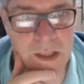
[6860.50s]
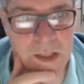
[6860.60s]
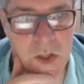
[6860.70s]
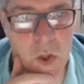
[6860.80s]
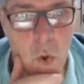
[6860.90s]

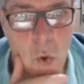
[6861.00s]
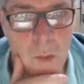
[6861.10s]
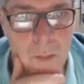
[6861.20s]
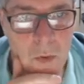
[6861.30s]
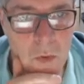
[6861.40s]
the
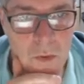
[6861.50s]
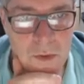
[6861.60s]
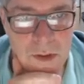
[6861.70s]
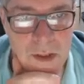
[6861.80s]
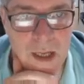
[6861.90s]
core
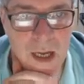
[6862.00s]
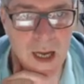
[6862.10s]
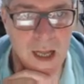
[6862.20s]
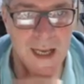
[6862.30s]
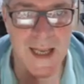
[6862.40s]
board
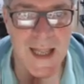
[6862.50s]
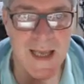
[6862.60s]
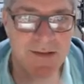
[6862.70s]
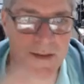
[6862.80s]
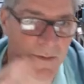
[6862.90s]

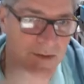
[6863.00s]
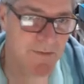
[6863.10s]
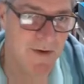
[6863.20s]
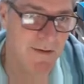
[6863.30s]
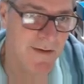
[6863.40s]
unless it was a
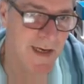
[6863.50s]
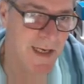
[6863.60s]
very